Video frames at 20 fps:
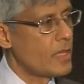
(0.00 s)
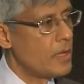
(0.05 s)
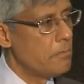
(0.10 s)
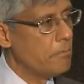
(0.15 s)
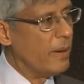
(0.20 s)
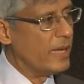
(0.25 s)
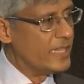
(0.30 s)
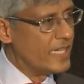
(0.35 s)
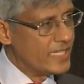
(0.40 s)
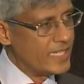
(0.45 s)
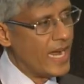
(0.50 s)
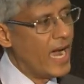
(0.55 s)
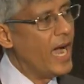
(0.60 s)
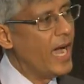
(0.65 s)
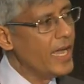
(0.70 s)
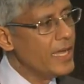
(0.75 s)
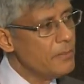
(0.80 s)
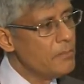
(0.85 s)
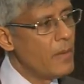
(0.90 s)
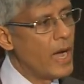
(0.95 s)
By the
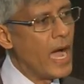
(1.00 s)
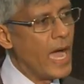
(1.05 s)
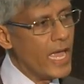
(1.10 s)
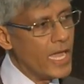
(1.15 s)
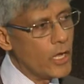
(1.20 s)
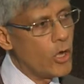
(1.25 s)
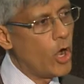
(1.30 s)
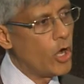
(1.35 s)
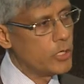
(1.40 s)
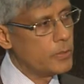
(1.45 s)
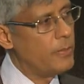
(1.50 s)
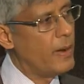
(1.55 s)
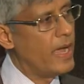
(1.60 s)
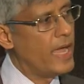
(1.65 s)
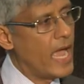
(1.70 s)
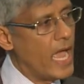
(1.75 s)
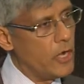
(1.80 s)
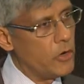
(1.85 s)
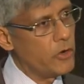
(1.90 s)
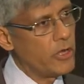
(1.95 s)
time I got my
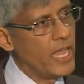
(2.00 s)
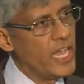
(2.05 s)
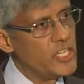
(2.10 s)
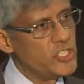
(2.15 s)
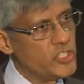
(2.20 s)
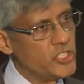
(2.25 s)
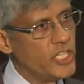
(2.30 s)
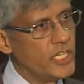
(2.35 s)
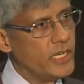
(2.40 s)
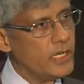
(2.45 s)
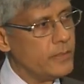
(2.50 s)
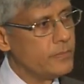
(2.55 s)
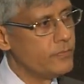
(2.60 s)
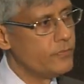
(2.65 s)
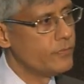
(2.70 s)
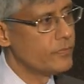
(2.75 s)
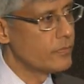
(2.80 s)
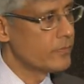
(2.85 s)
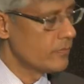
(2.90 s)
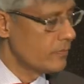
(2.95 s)
allocation,
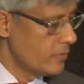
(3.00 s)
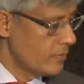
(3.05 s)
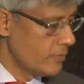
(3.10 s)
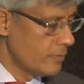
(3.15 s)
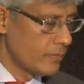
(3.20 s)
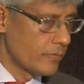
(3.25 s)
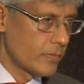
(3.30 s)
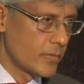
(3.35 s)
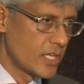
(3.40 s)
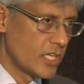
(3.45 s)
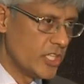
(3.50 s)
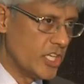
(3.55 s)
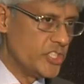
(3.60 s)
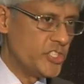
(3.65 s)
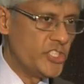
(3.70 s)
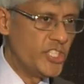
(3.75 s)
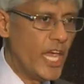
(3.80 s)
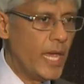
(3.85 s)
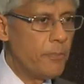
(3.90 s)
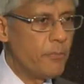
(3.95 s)
the
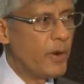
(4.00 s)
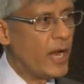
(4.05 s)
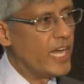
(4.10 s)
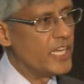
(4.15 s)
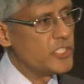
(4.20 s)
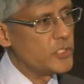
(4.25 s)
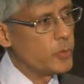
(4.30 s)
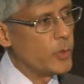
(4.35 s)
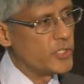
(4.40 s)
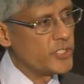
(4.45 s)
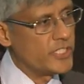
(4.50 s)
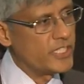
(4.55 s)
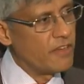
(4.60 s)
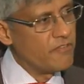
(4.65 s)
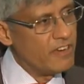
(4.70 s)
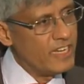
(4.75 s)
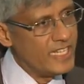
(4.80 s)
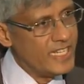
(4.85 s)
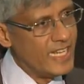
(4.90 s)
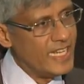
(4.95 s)
share price was
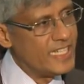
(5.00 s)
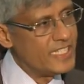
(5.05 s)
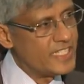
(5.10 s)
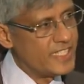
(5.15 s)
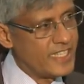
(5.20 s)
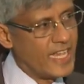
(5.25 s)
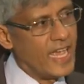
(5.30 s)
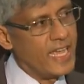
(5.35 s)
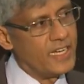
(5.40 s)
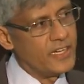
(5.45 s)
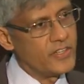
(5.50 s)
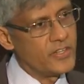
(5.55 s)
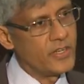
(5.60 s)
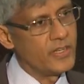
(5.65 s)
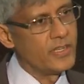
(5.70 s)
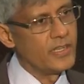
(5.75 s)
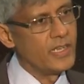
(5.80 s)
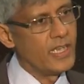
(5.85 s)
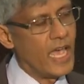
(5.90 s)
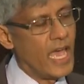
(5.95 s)
17 cent
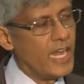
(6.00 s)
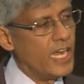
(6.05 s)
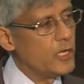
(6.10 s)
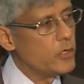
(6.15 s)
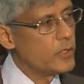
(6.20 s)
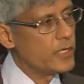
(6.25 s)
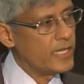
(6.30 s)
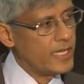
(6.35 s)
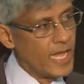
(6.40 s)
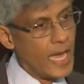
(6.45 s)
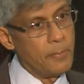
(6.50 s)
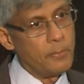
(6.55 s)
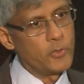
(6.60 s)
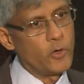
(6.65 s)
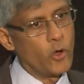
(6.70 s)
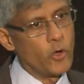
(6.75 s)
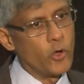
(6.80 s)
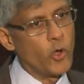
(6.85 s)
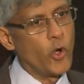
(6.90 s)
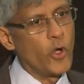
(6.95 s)
and it kept
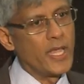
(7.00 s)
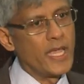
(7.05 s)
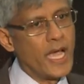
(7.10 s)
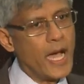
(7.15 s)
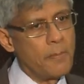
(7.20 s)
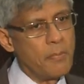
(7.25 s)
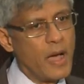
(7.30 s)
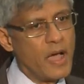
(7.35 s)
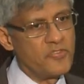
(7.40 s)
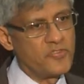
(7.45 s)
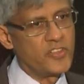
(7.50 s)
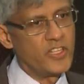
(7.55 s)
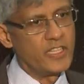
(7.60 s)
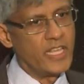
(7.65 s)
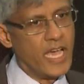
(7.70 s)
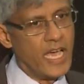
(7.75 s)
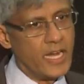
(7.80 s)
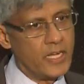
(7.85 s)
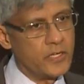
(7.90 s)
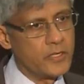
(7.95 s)
on going up after
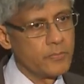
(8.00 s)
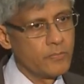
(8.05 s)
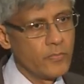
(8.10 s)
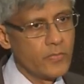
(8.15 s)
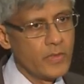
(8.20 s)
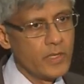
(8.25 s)
that.